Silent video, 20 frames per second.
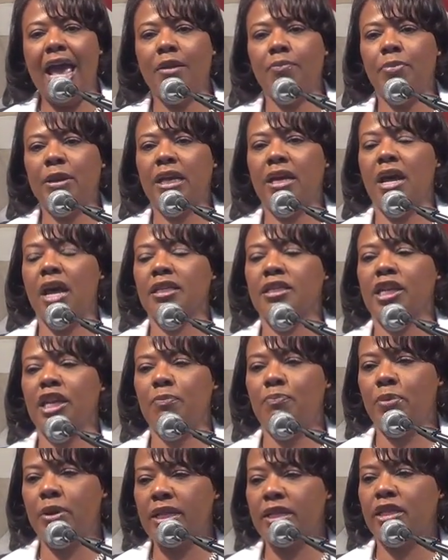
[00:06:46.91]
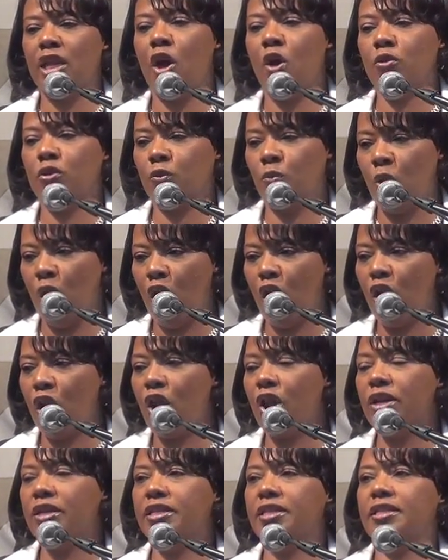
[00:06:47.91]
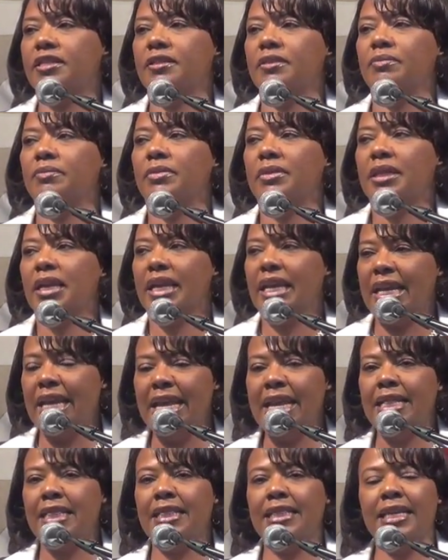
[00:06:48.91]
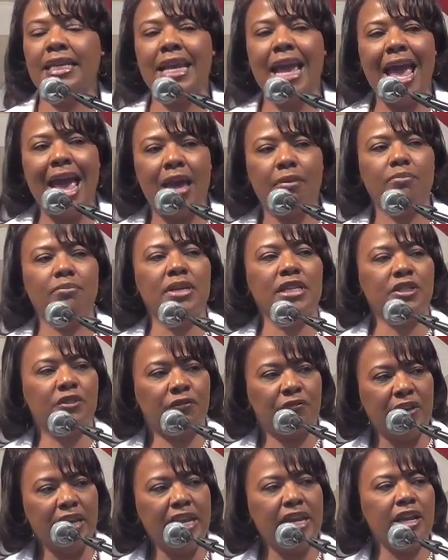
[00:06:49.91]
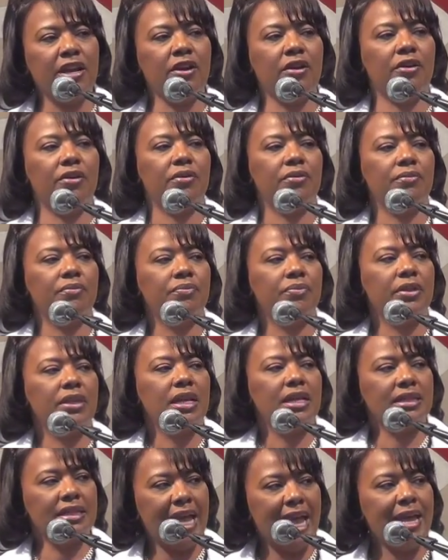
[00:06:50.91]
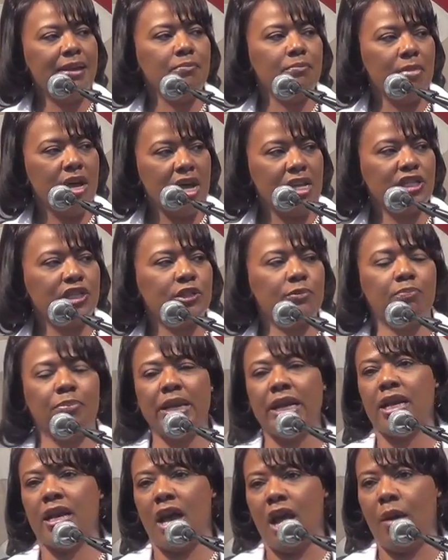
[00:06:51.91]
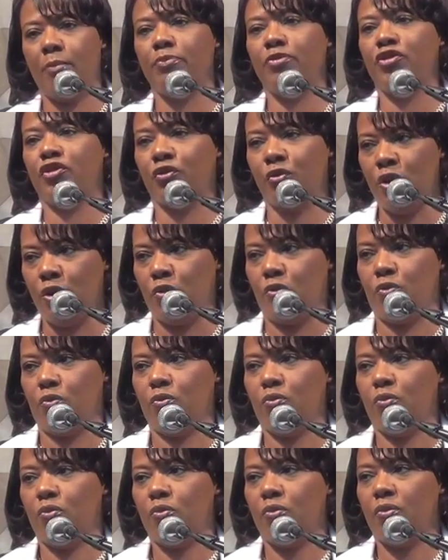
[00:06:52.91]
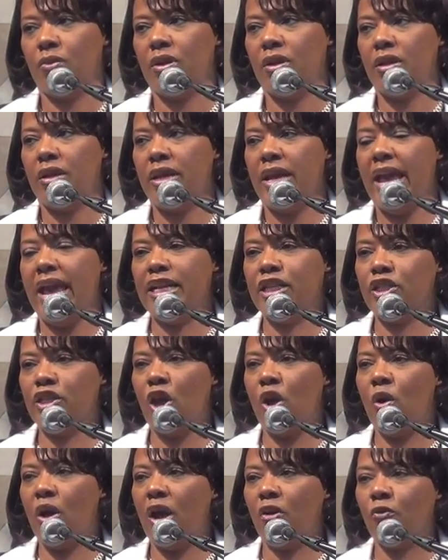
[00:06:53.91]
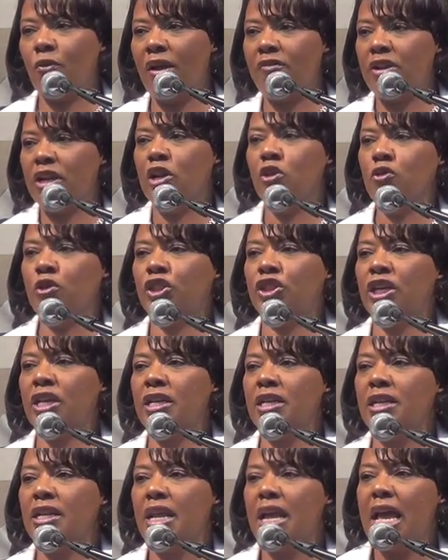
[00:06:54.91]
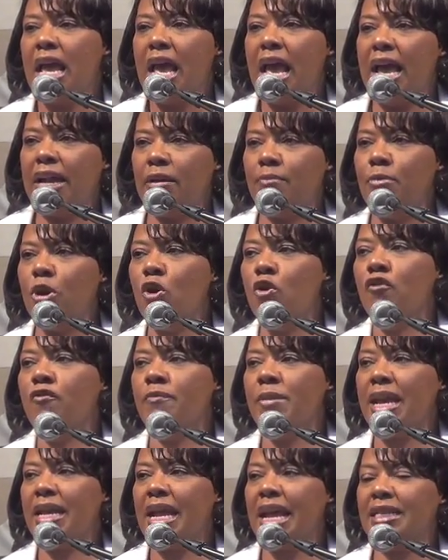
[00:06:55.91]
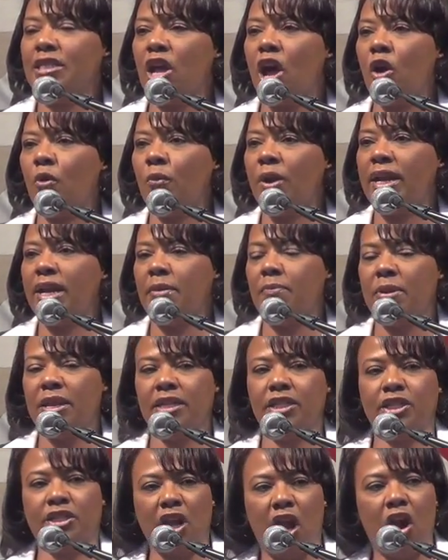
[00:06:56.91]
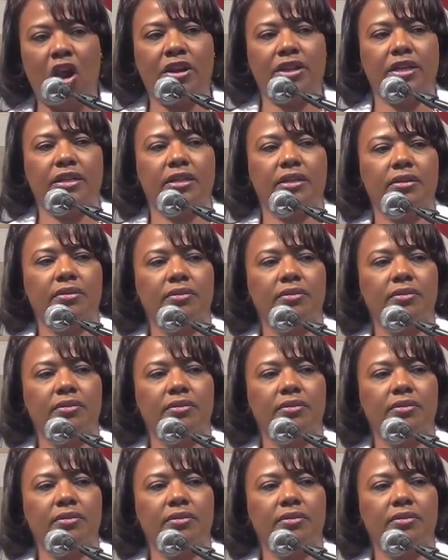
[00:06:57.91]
And because he put those words in the atmosphere, they must become true. And so a revolution and a movement has already been started.